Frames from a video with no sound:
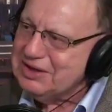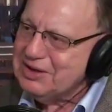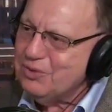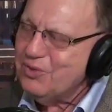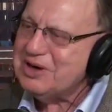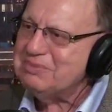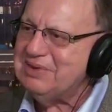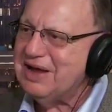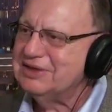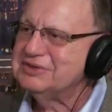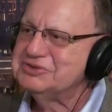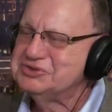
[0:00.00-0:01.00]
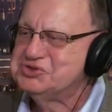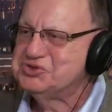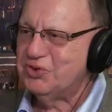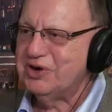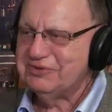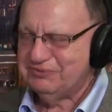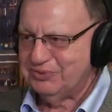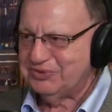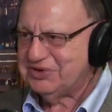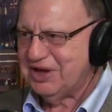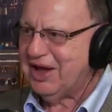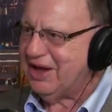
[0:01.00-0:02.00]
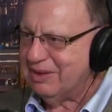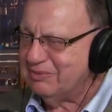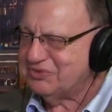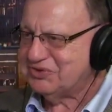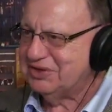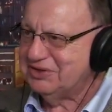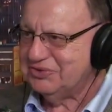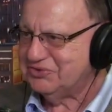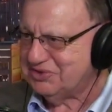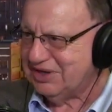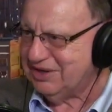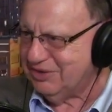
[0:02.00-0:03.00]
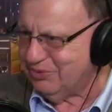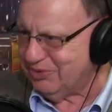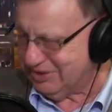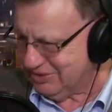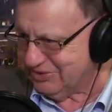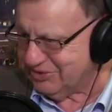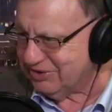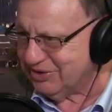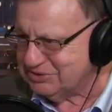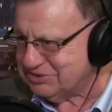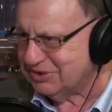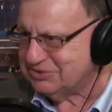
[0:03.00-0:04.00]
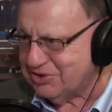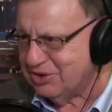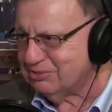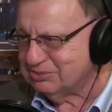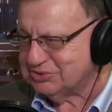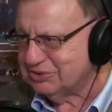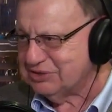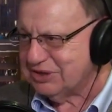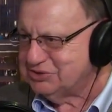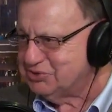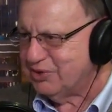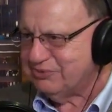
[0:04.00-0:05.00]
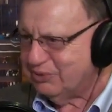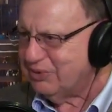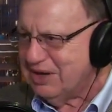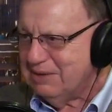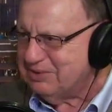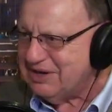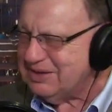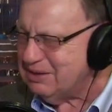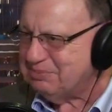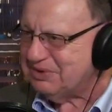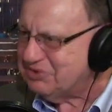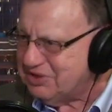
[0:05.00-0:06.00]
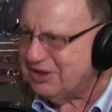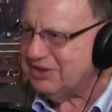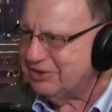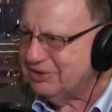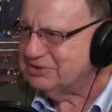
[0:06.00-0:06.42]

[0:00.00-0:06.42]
What about joyful times? You say going into the nursing homes are joyful, but any particular